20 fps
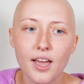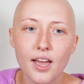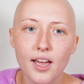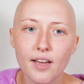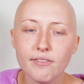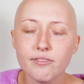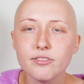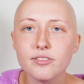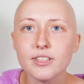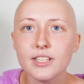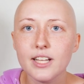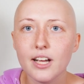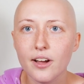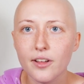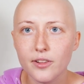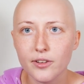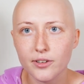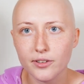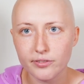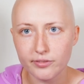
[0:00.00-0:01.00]
every
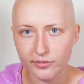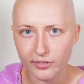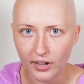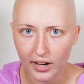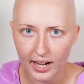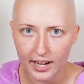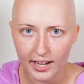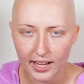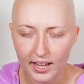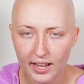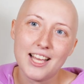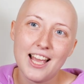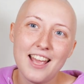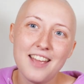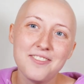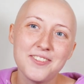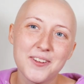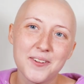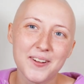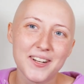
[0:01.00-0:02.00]
other Friday.
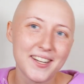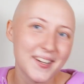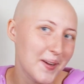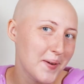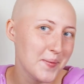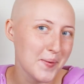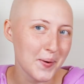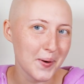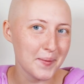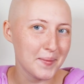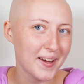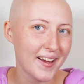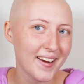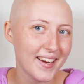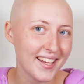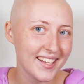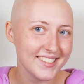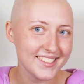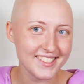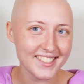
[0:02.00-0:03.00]
If you wanna know more about
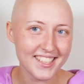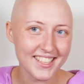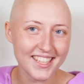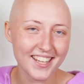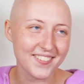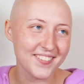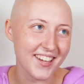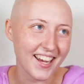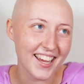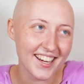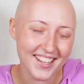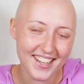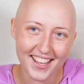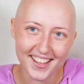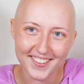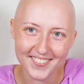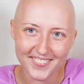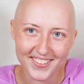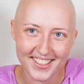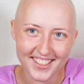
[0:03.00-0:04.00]
AC, I've got
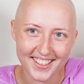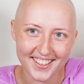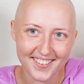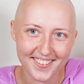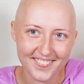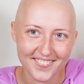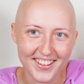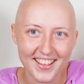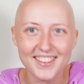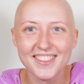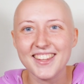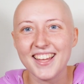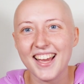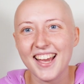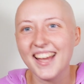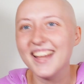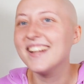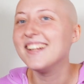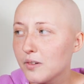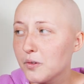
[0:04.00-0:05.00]
another video about
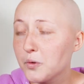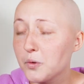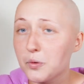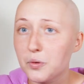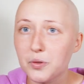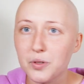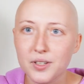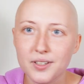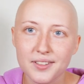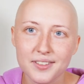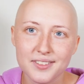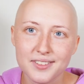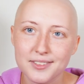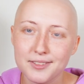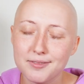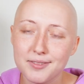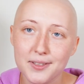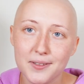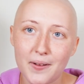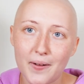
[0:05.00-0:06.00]
that. Oof
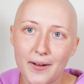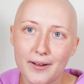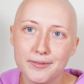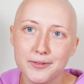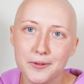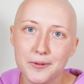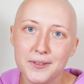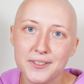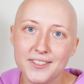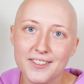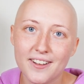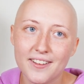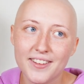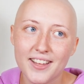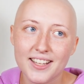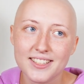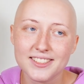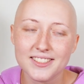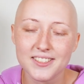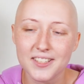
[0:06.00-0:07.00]
you feel awful when you're on
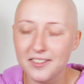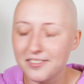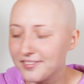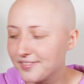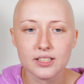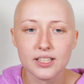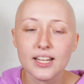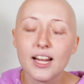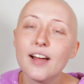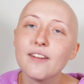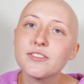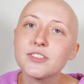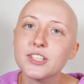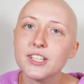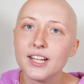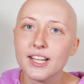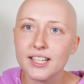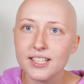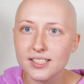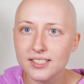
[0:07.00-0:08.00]
that stuff. Then
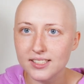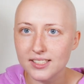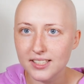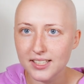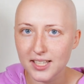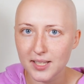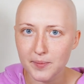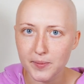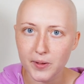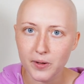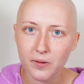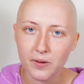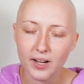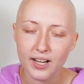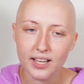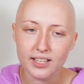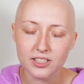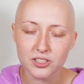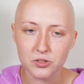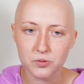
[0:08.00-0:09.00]
after AC chemo, I
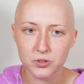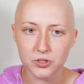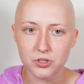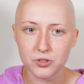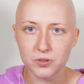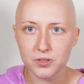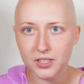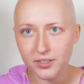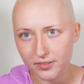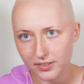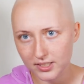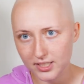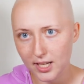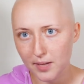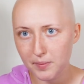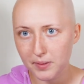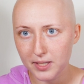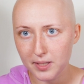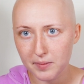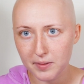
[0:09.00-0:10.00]
had to switch to a different
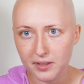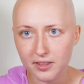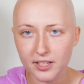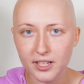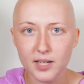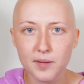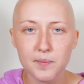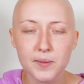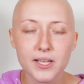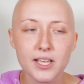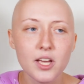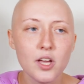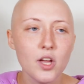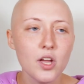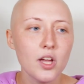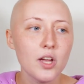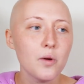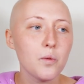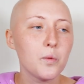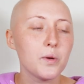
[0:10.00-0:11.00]
type of chemotherapy,
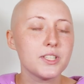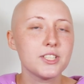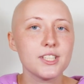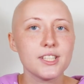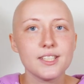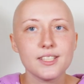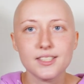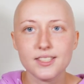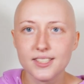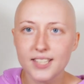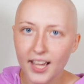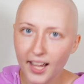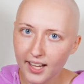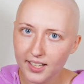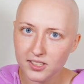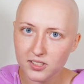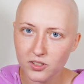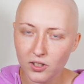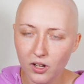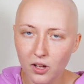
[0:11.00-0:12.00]
which is
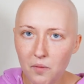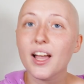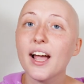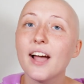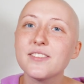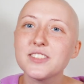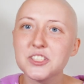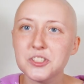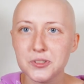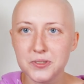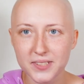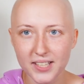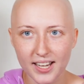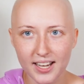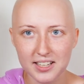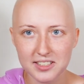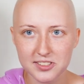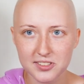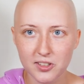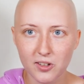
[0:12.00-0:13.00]
Taxol. I have to do
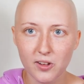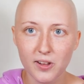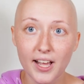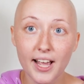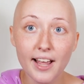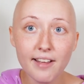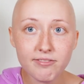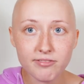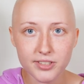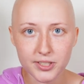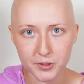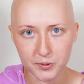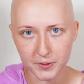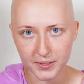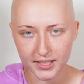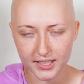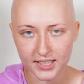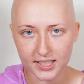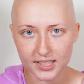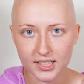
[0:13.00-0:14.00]
Taxol every
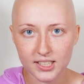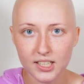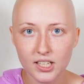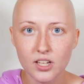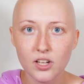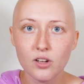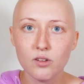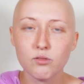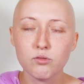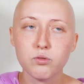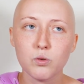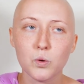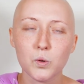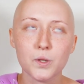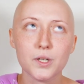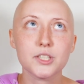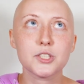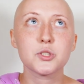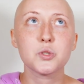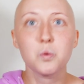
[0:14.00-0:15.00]
week
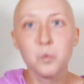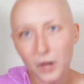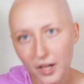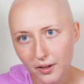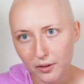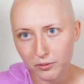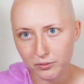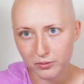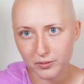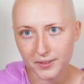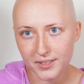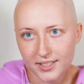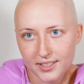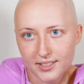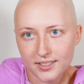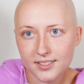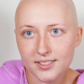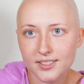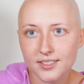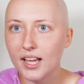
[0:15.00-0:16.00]
for 12
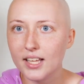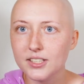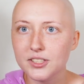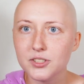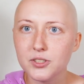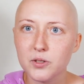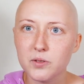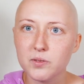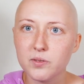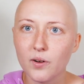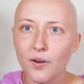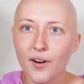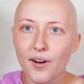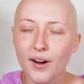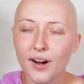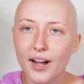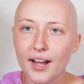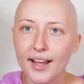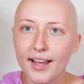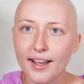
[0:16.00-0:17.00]
weeks. And so
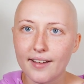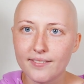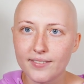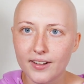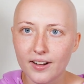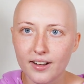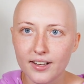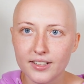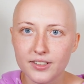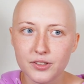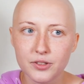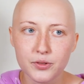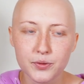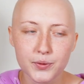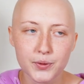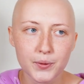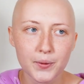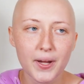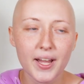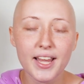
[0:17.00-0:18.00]
far I have gotten
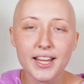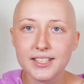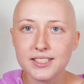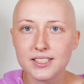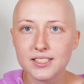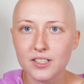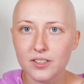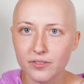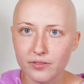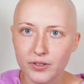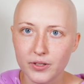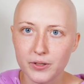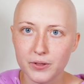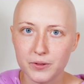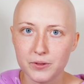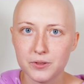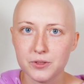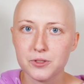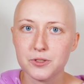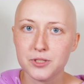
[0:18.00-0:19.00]
through eight of
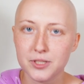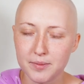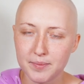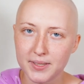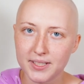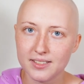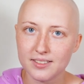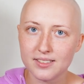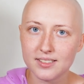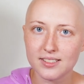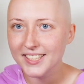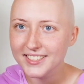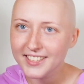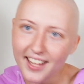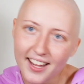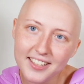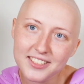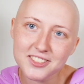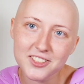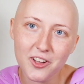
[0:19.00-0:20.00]
those treatments.
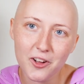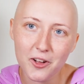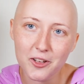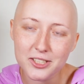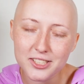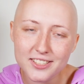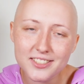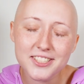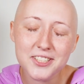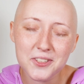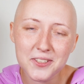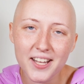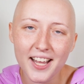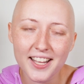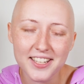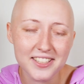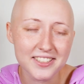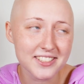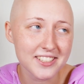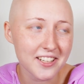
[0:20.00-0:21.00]
Taxol still
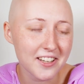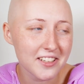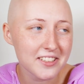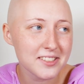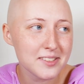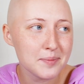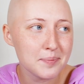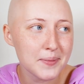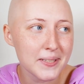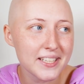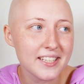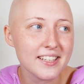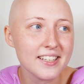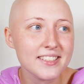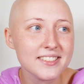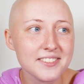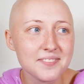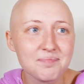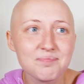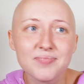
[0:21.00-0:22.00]
kind of sucks
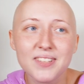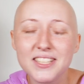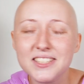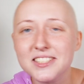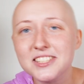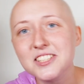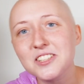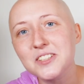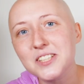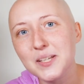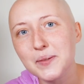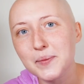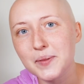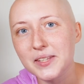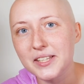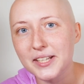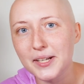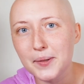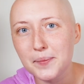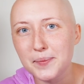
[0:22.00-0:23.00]
because it's still
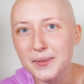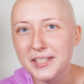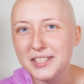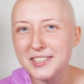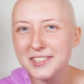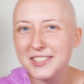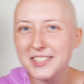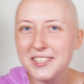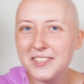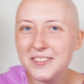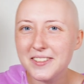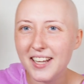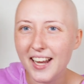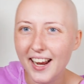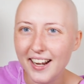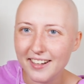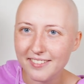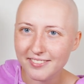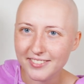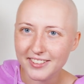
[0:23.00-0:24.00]
chemotherapy and you still
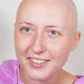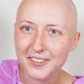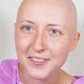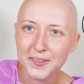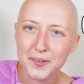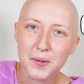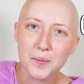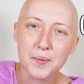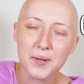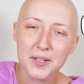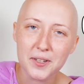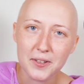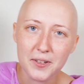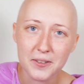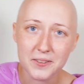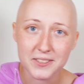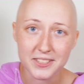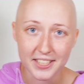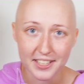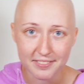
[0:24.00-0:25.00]
kind of feel a little bit
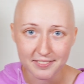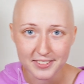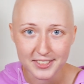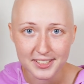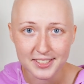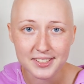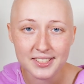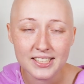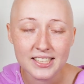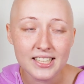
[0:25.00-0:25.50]
gross after.